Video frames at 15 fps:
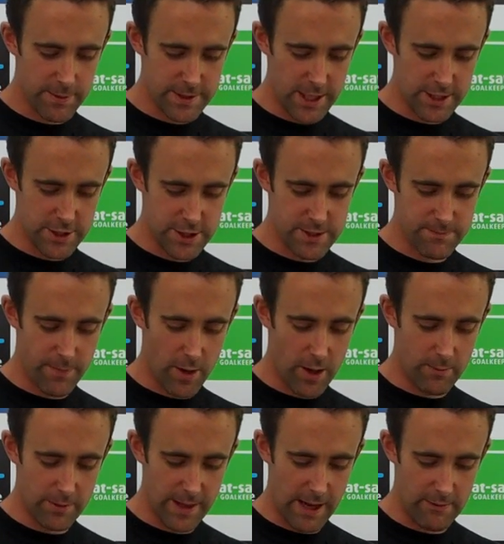protection
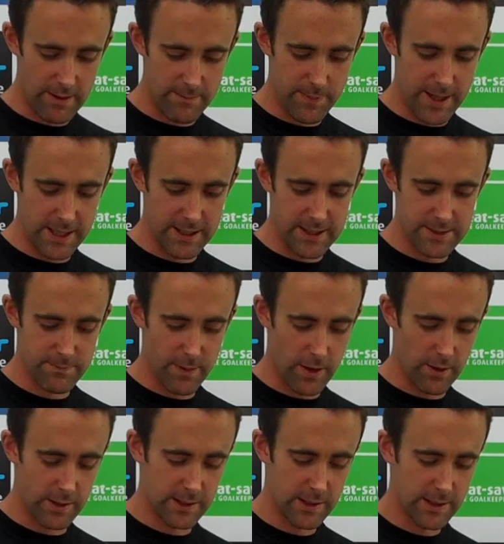spine without it being a
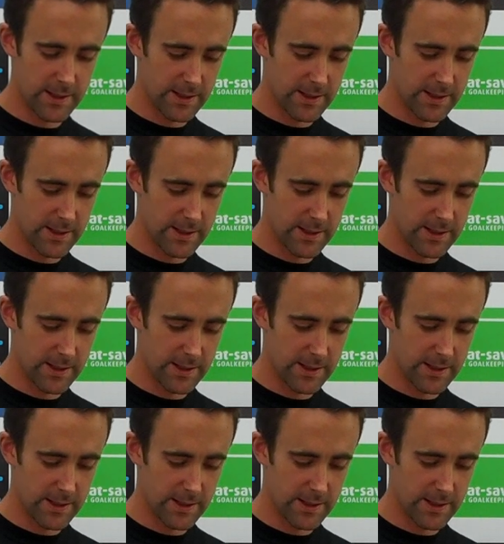spine.